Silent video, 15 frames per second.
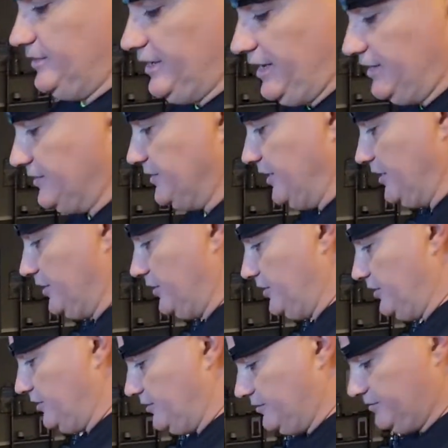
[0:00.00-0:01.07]
Yeah, it's not going
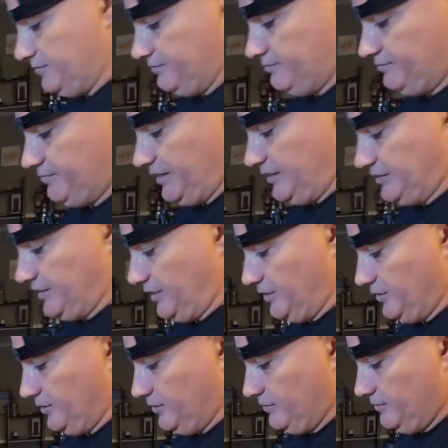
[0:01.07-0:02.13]
to mix that good.